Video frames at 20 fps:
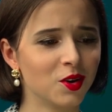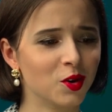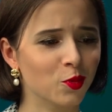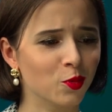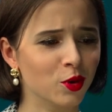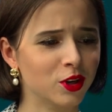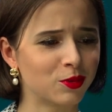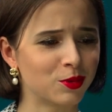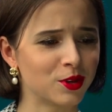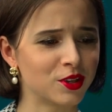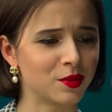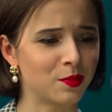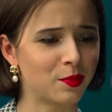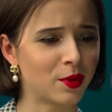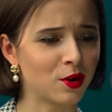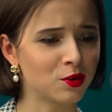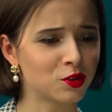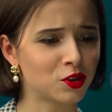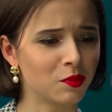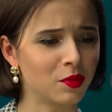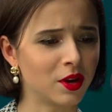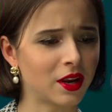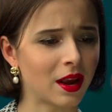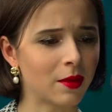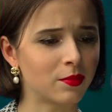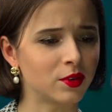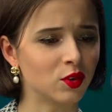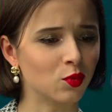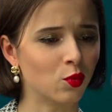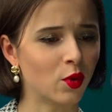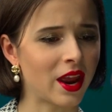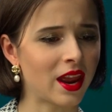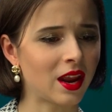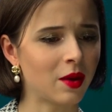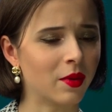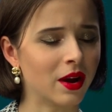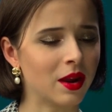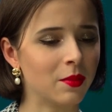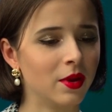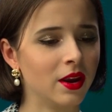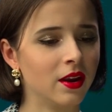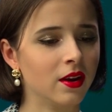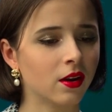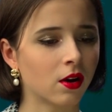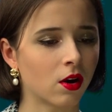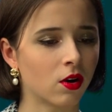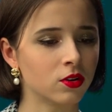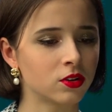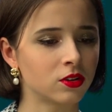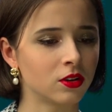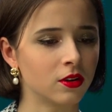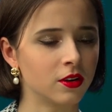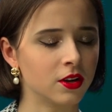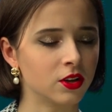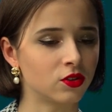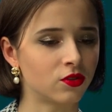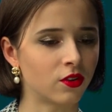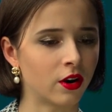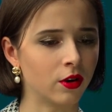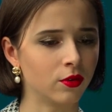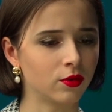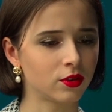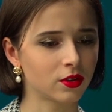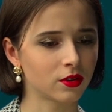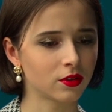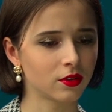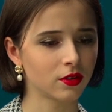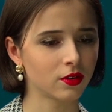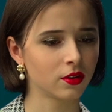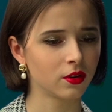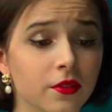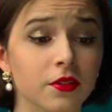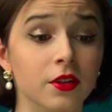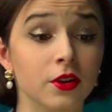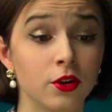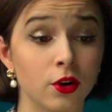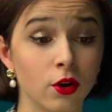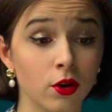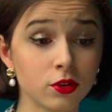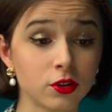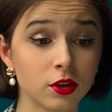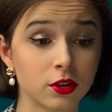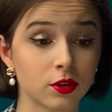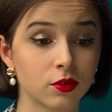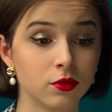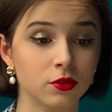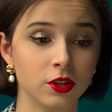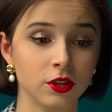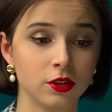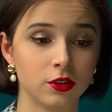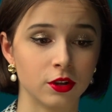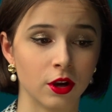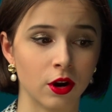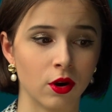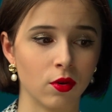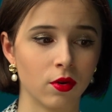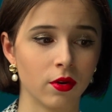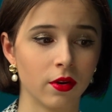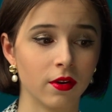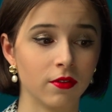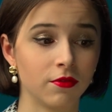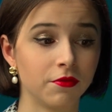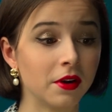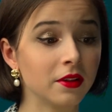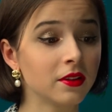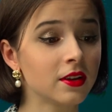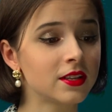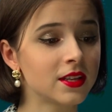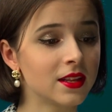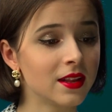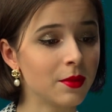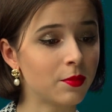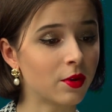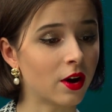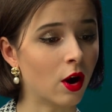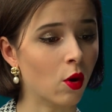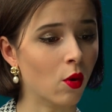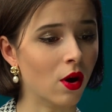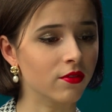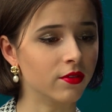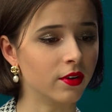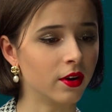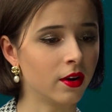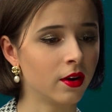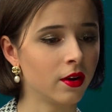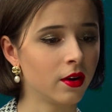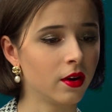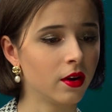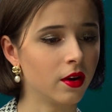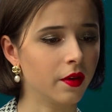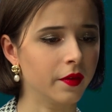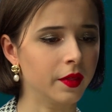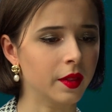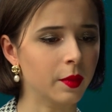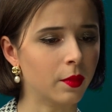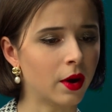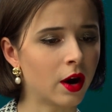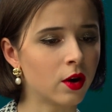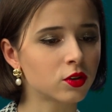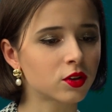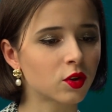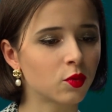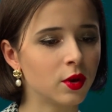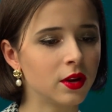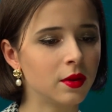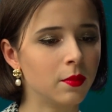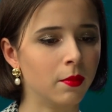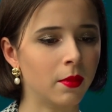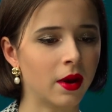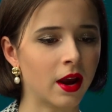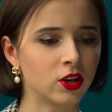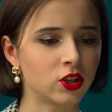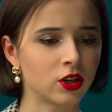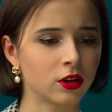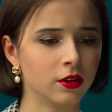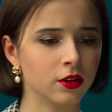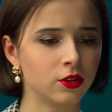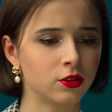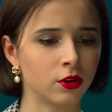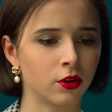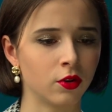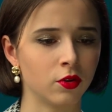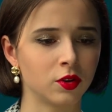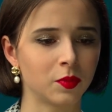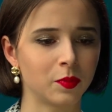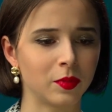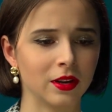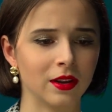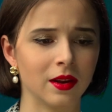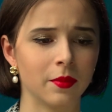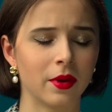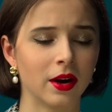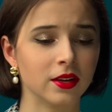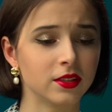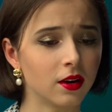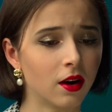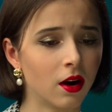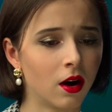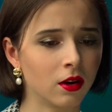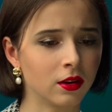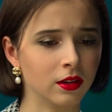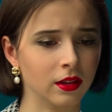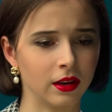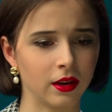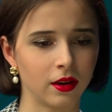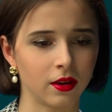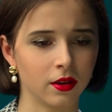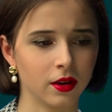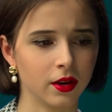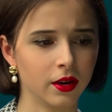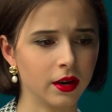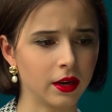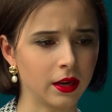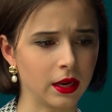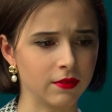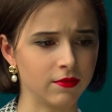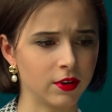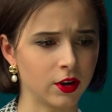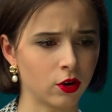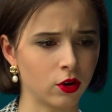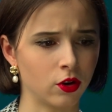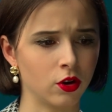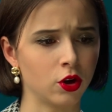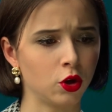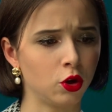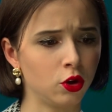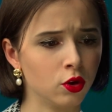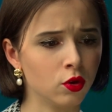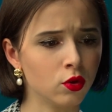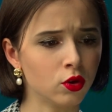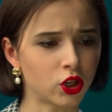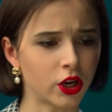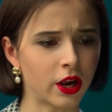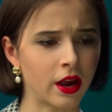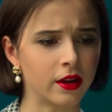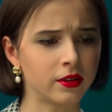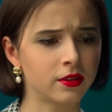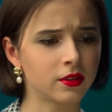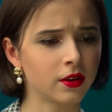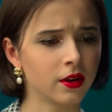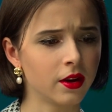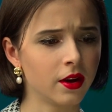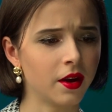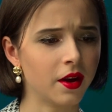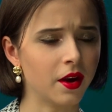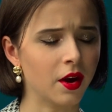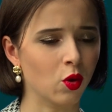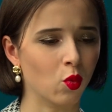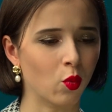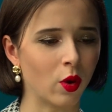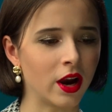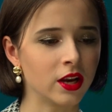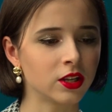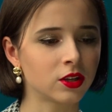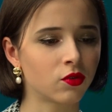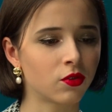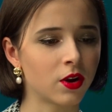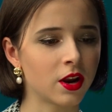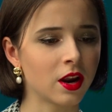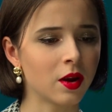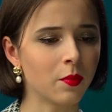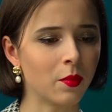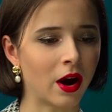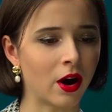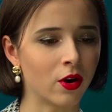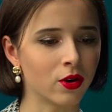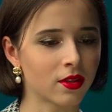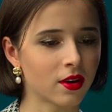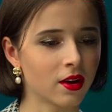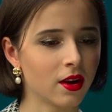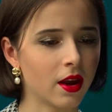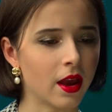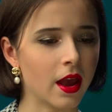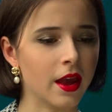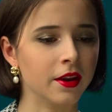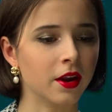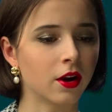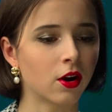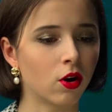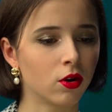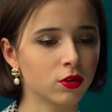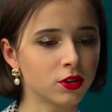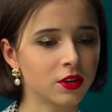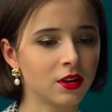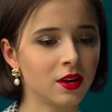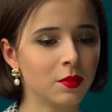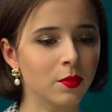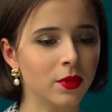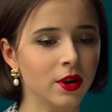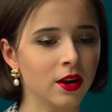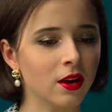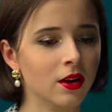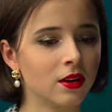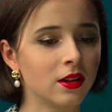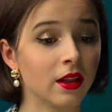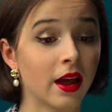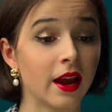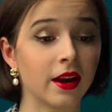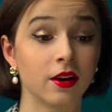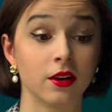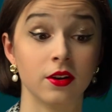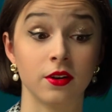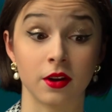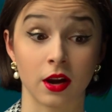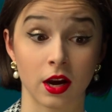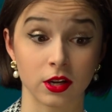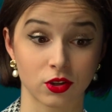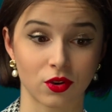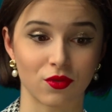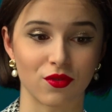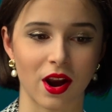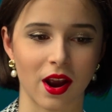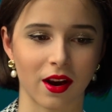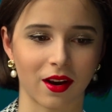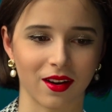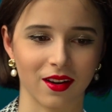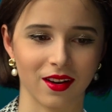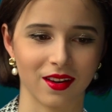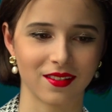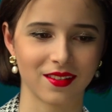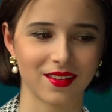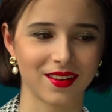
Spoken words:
which were supposed to be kept awake by being constantly stroked. The nurses who did so fell asleep, however, and the Mouse Queen magically turned Pirlipat ugly, giving her a huge head, a wide grinning mouth, and a cottony beard like a nutcracker.